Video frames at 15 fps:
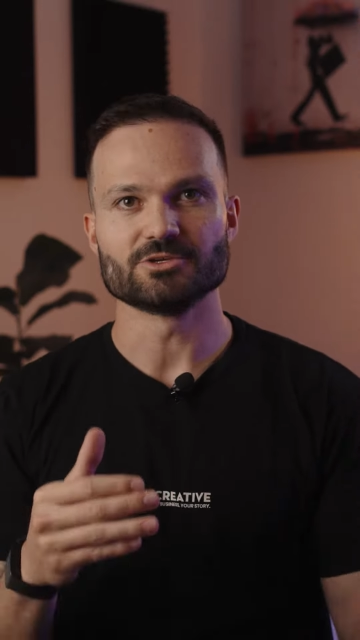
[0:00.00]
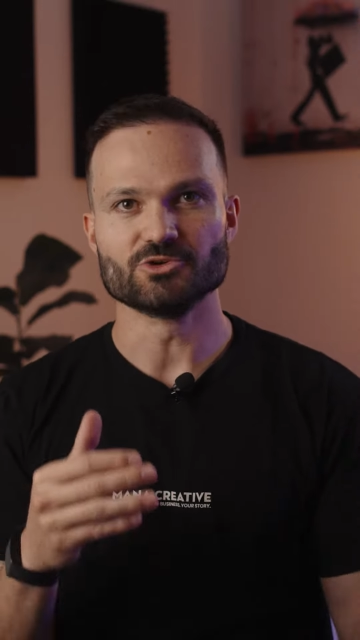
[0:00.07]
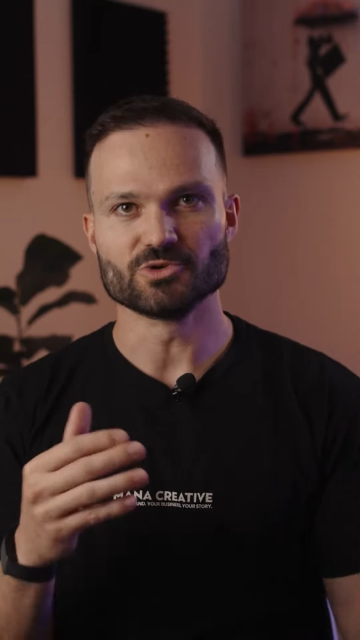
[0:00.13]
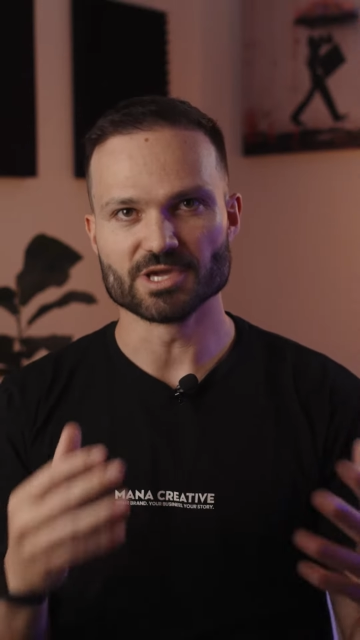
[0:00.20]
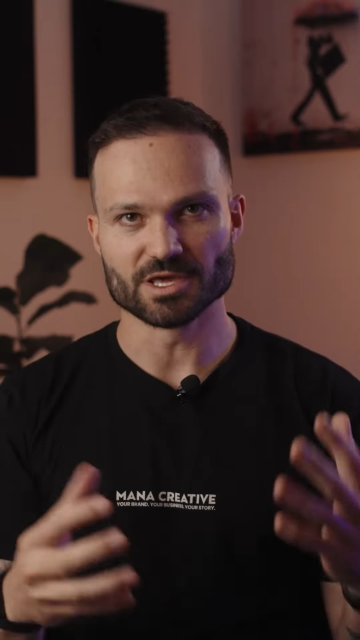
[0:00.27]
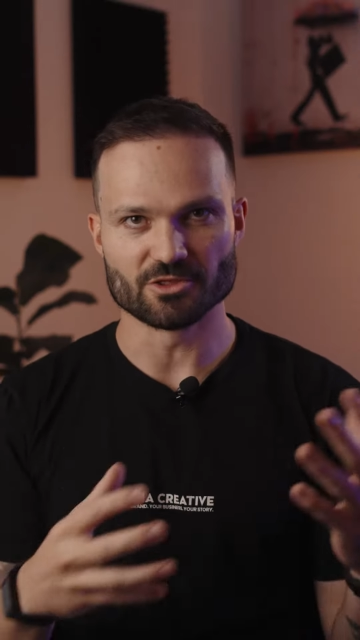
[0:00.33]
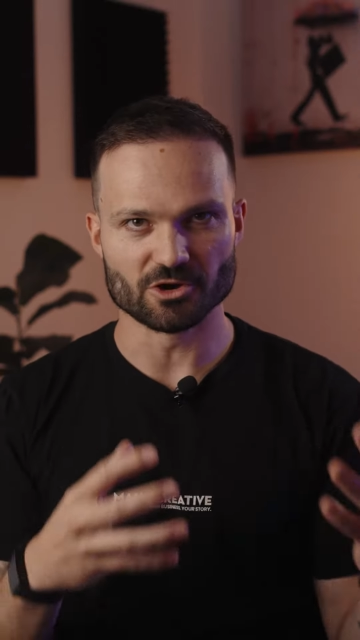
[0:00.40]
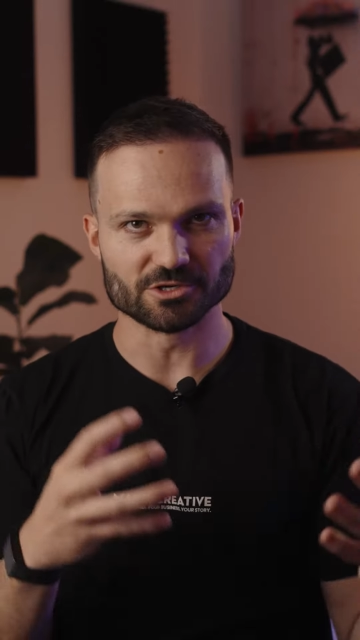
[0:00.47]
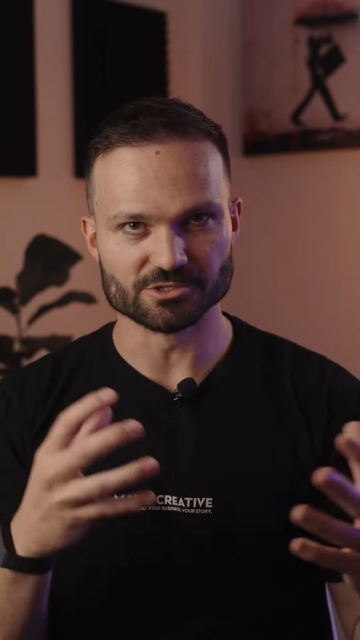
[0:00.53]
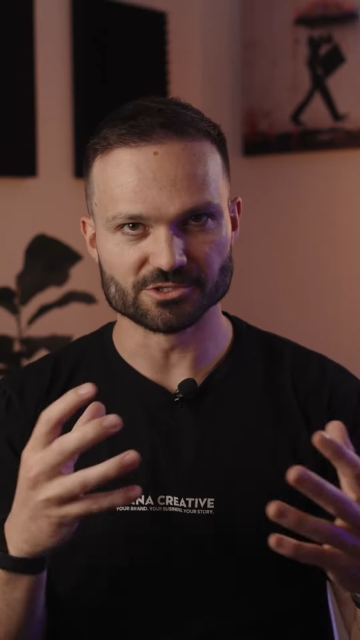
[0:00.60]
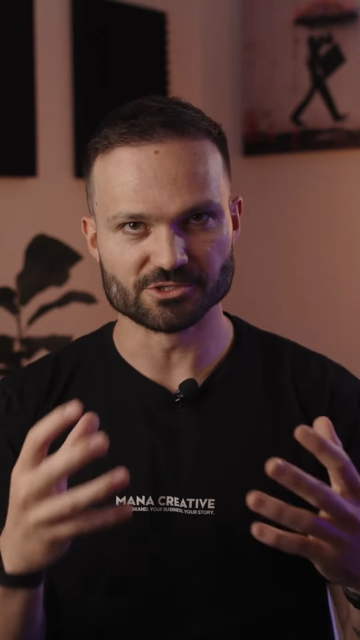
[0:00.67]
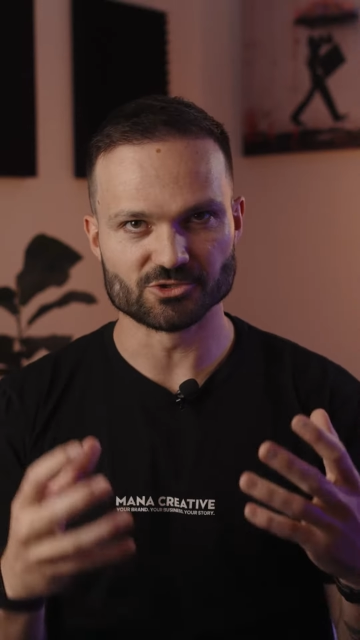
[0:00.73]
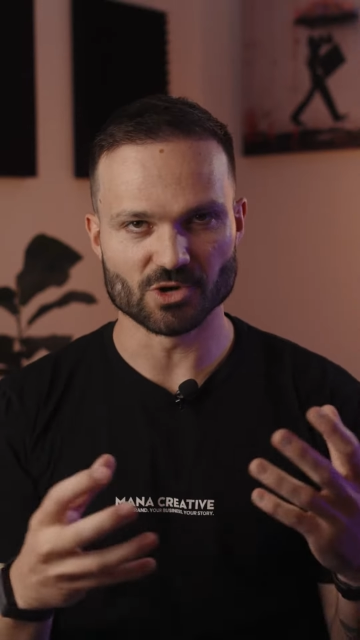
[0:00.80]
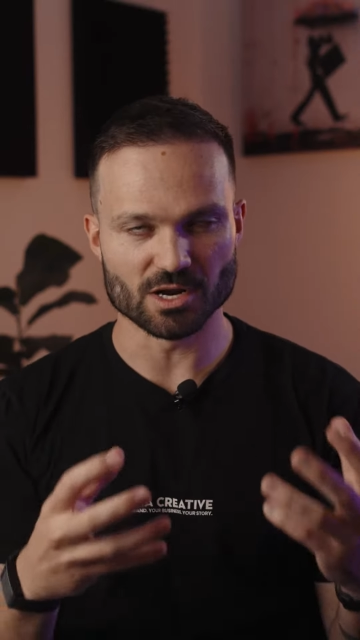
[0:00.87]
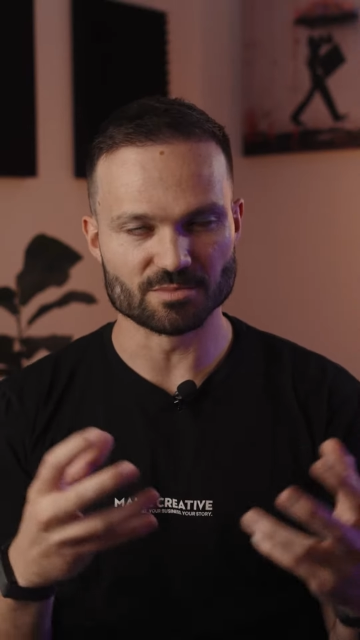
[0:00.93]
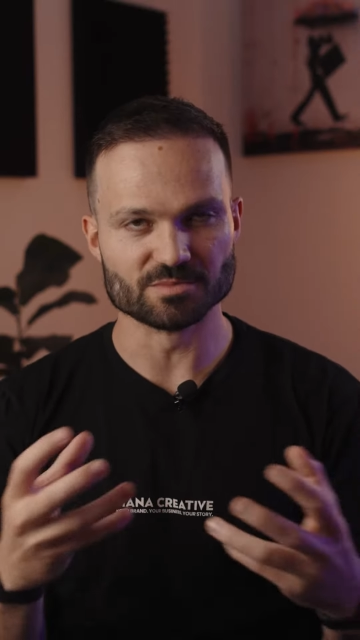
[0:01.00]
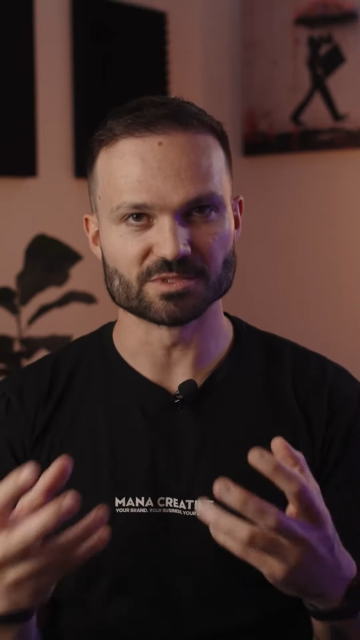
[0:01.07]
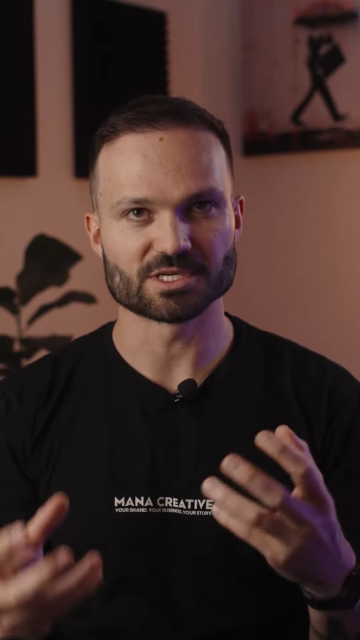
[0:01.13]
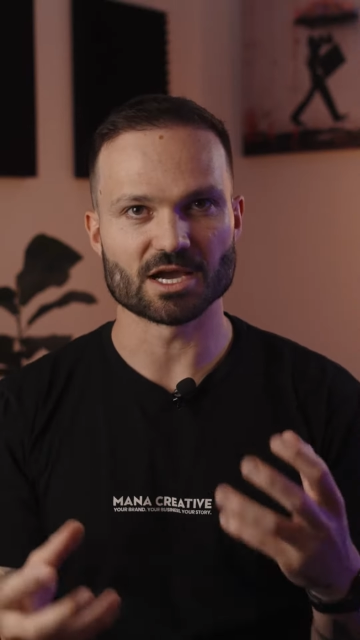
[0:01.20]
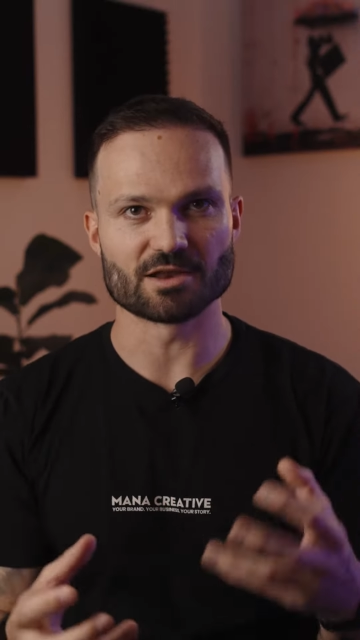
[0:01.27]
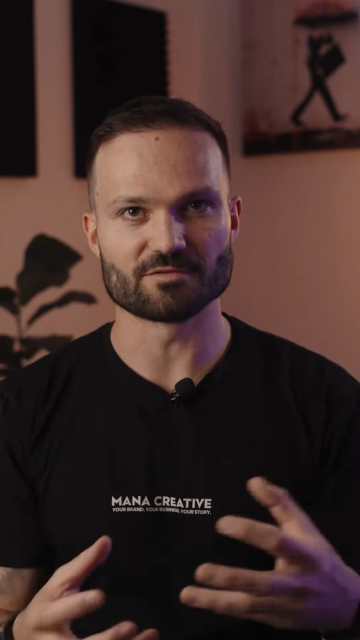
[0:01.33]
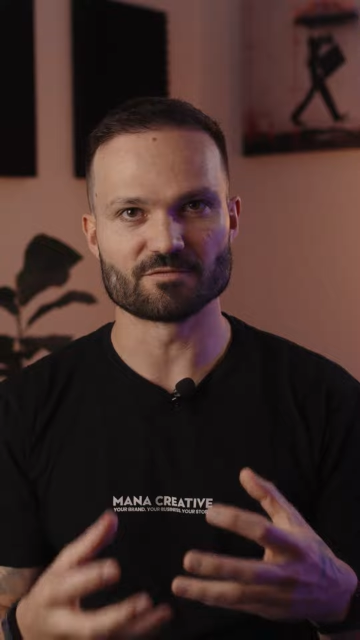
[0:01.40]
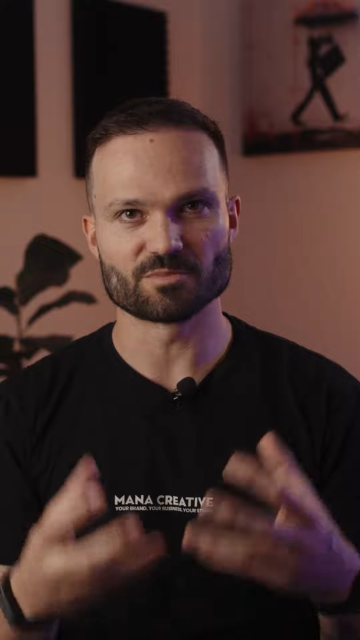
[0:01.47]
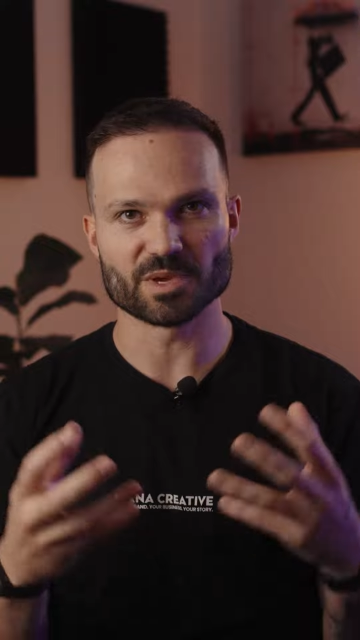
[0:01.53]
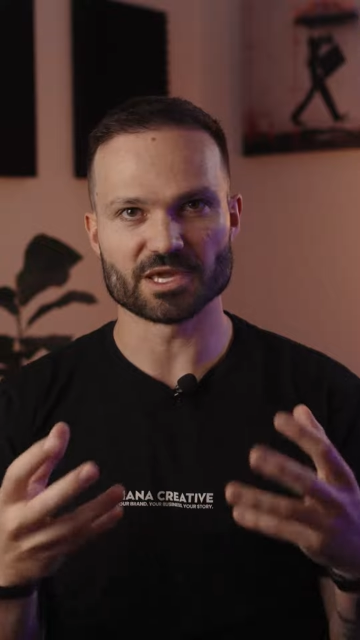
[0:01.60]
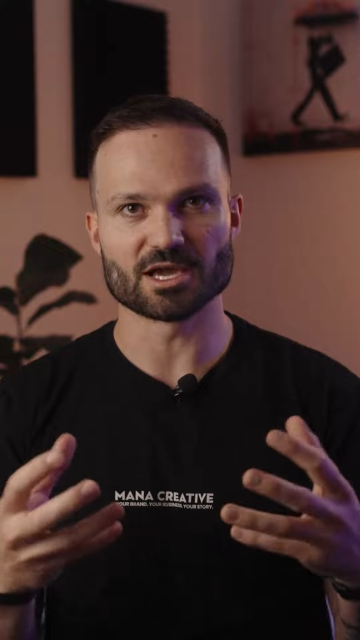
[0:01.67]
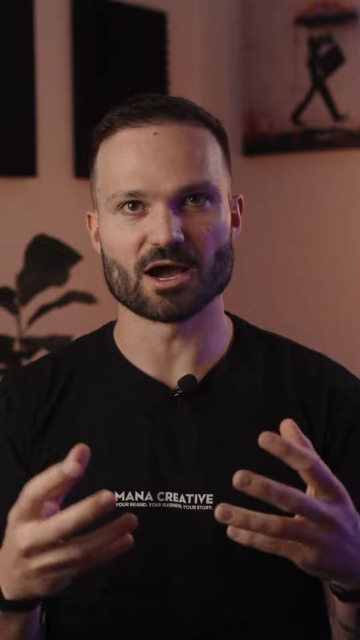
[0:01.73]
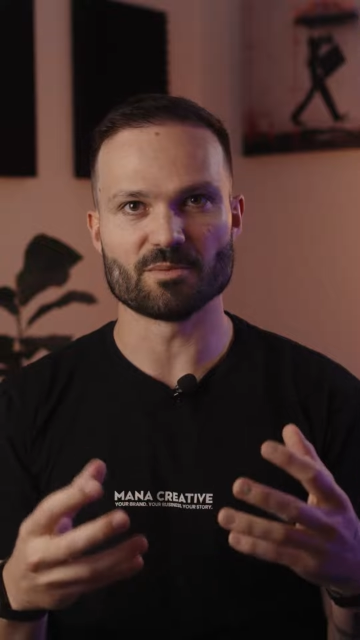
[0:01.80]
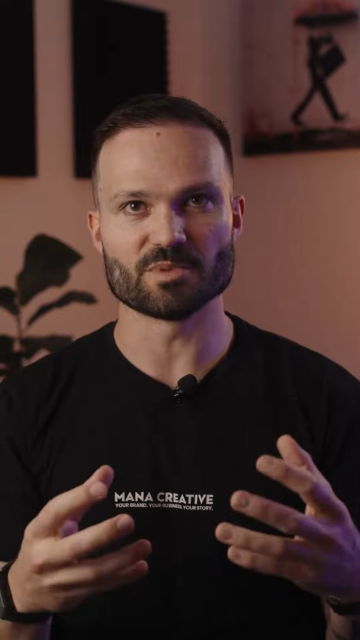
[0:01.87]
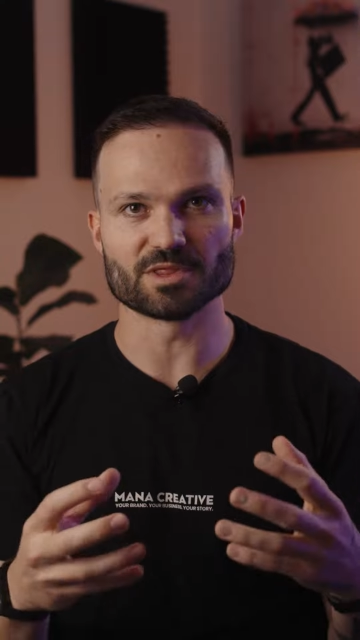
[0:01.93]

you hear those drums kind of pick up,